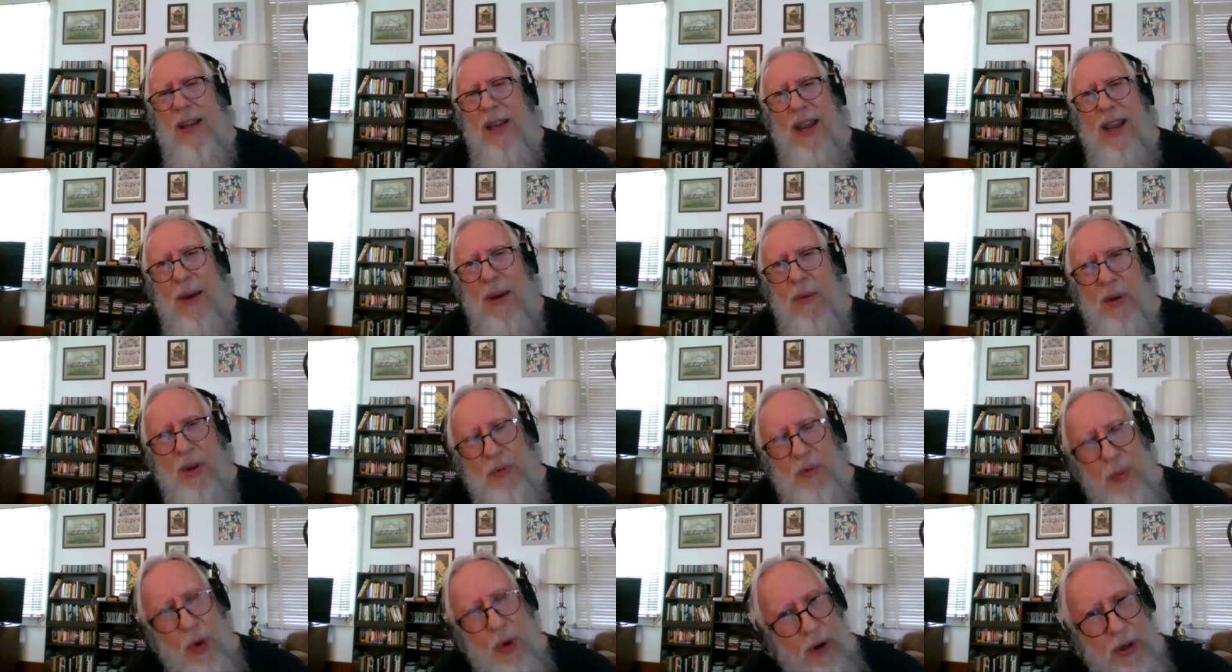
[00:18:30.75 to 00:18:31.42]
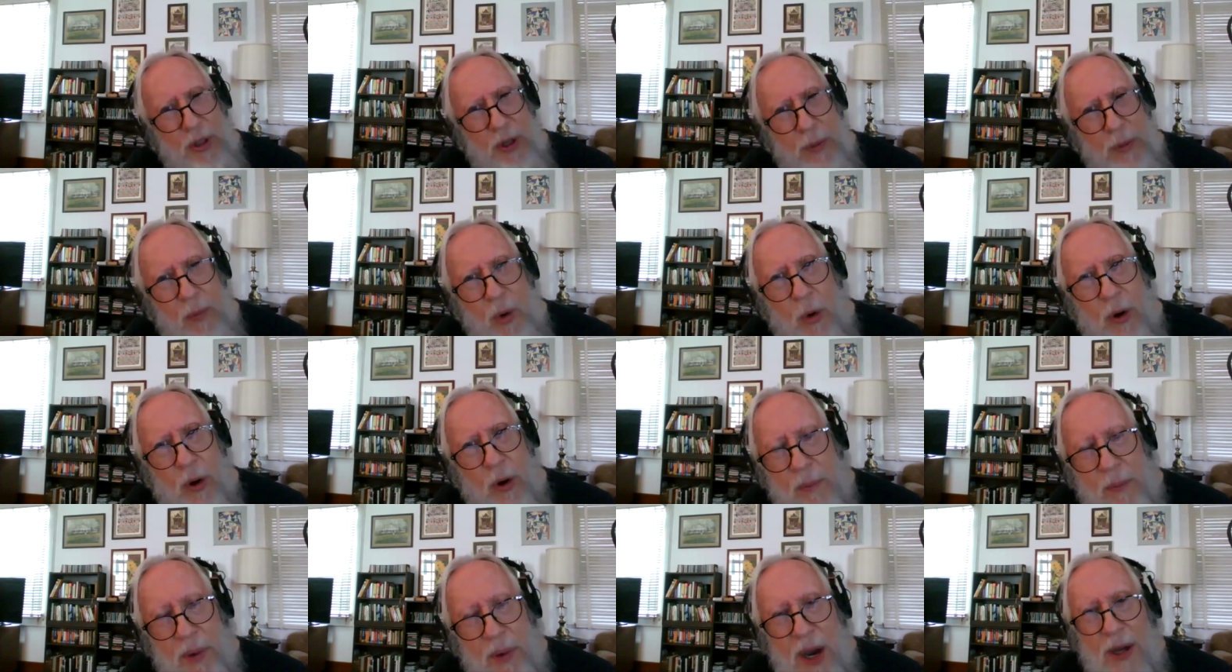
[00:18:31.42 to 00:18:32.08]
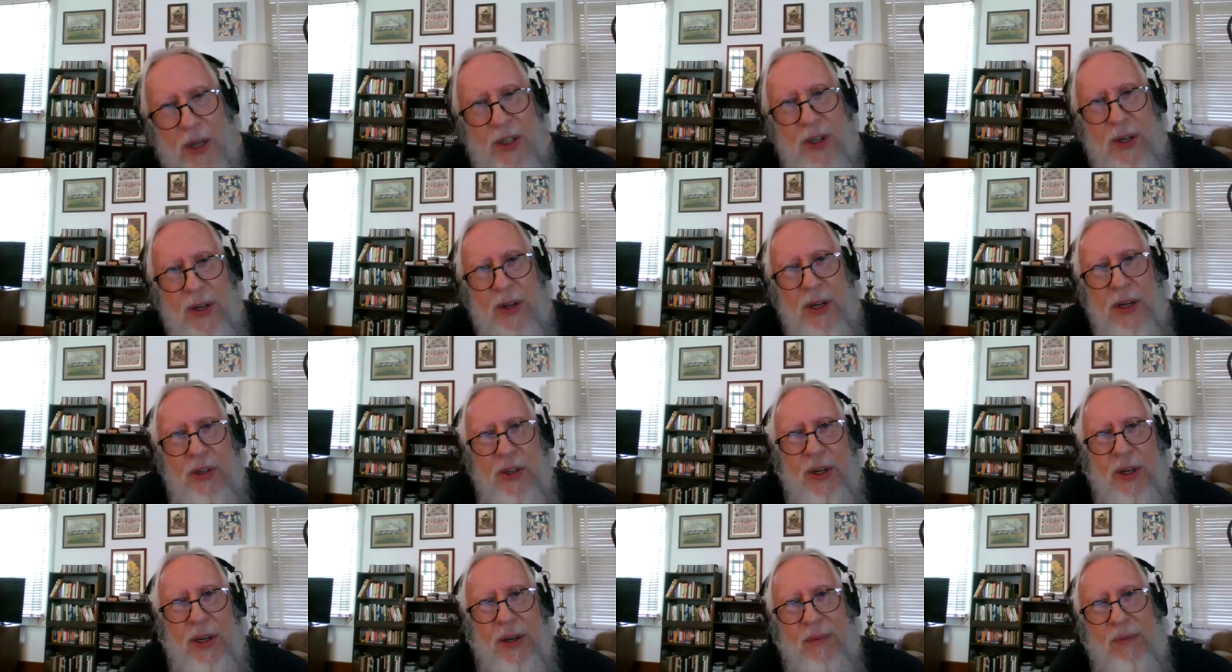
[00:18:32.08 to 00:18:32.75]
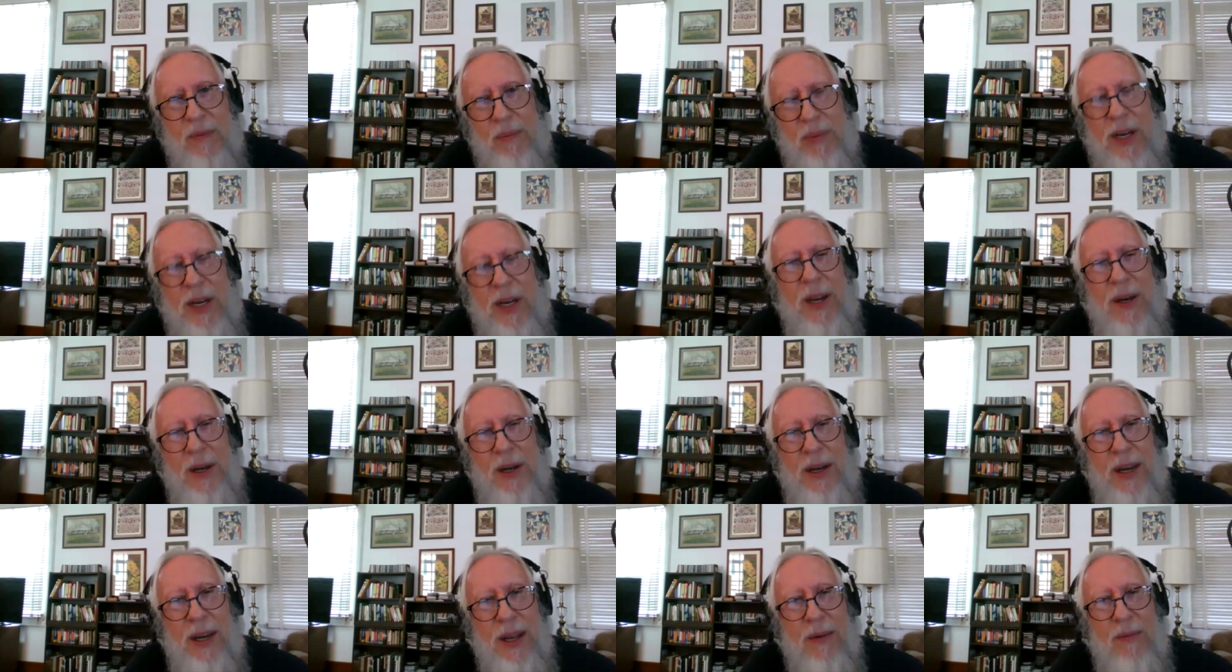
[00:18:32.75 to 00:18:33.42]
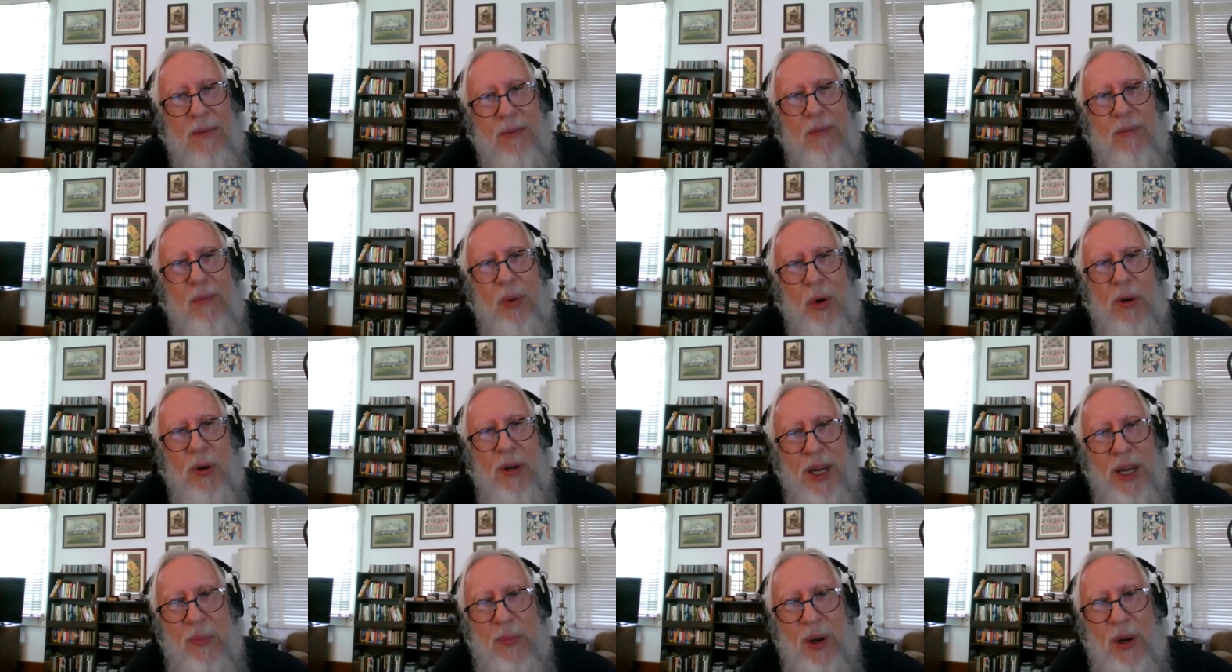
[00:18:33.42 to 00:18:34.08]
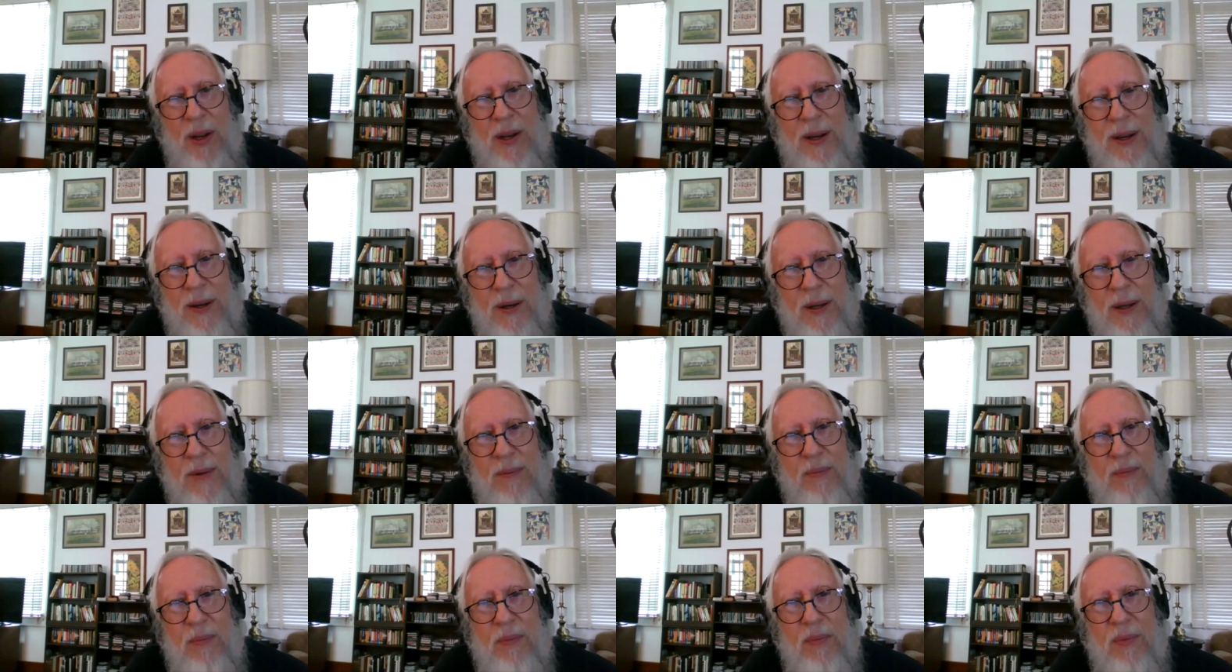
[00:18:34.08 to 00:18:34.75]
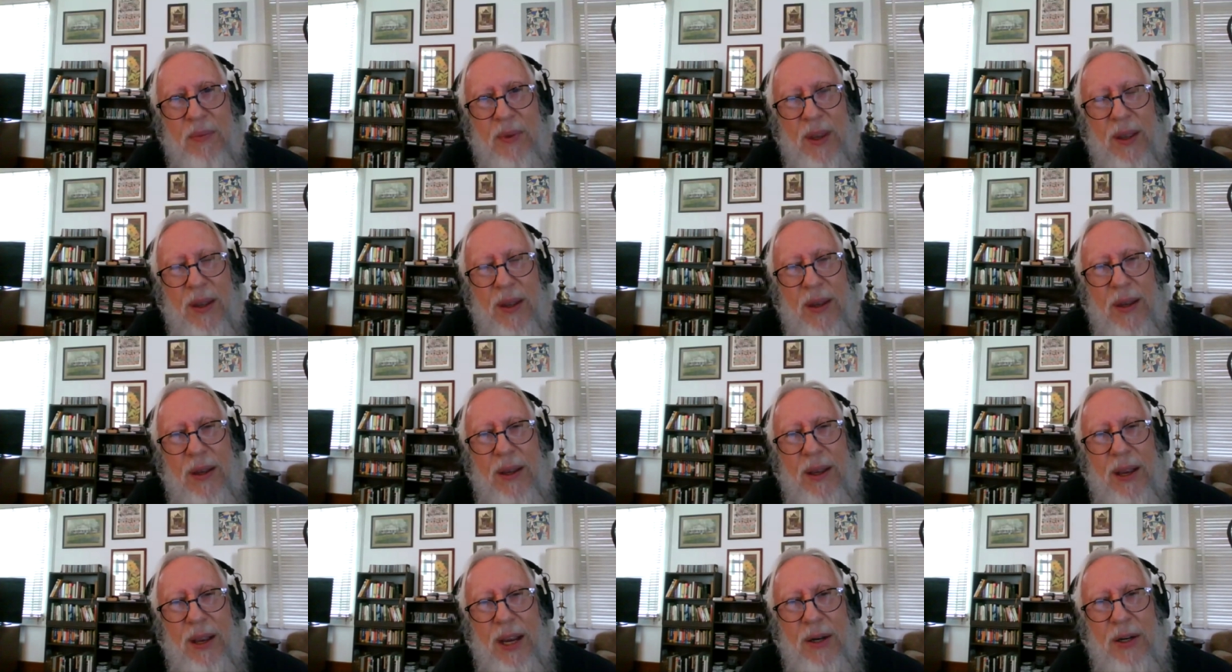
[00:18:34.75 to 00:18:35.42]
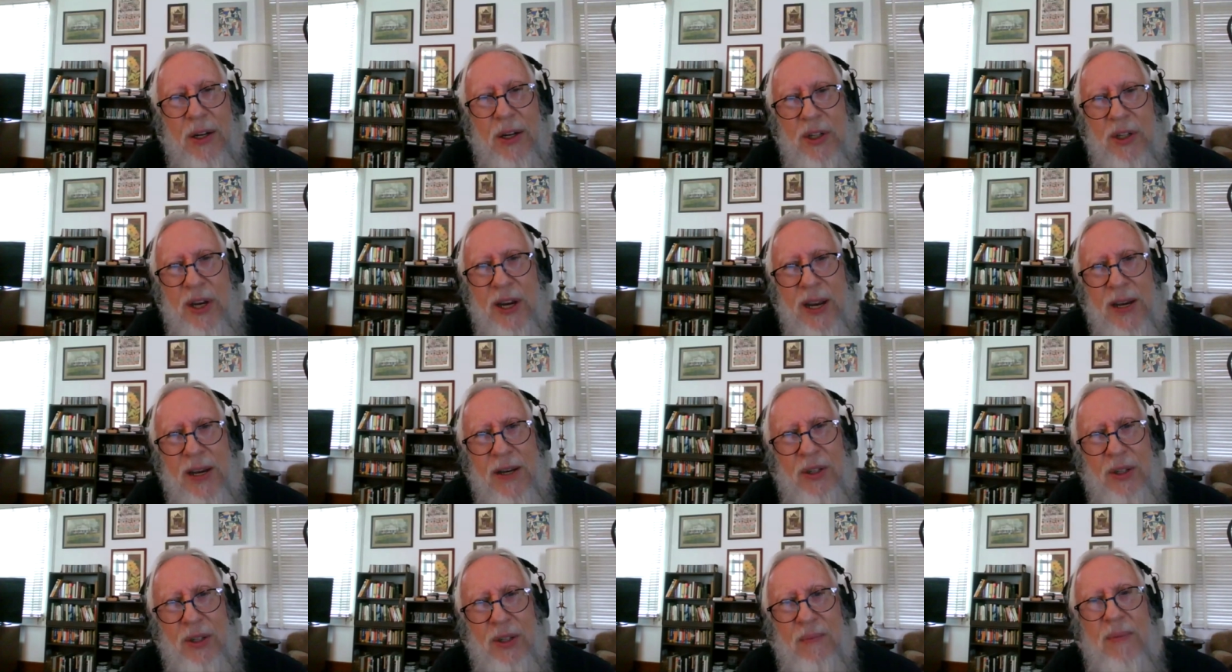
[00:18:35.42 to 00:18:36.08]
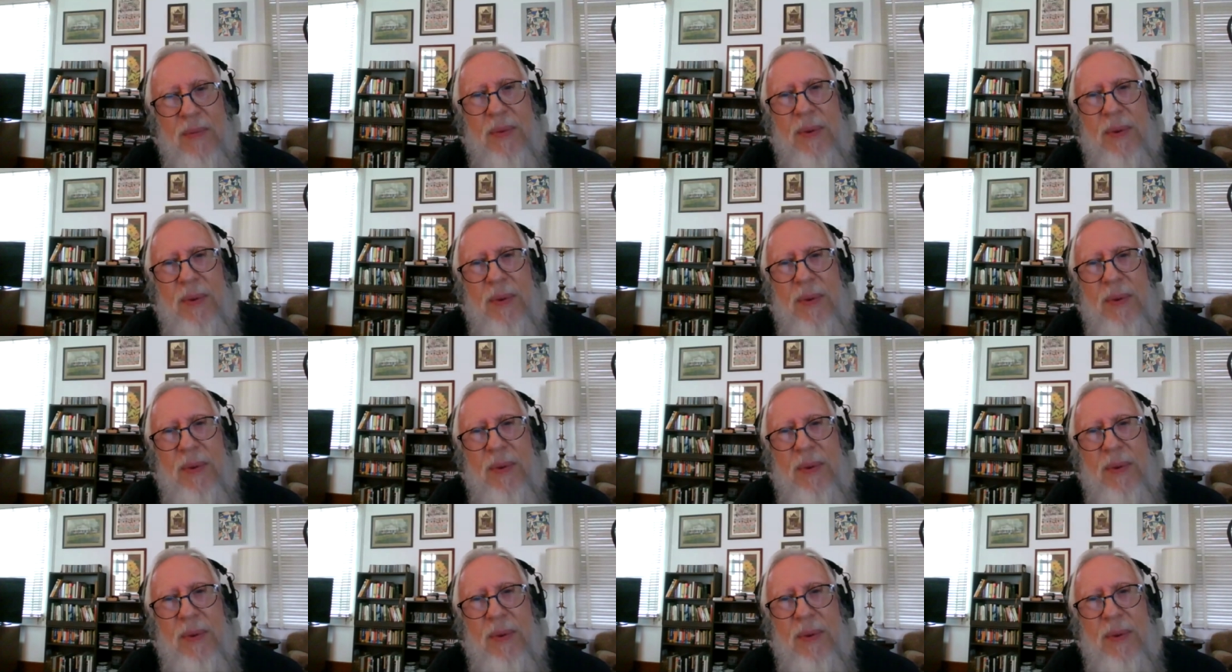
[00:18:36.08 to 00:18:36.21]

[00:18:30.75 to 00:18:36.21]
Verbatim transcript: it was more, is it more in Boston that you began to get more deeply into, into jazz?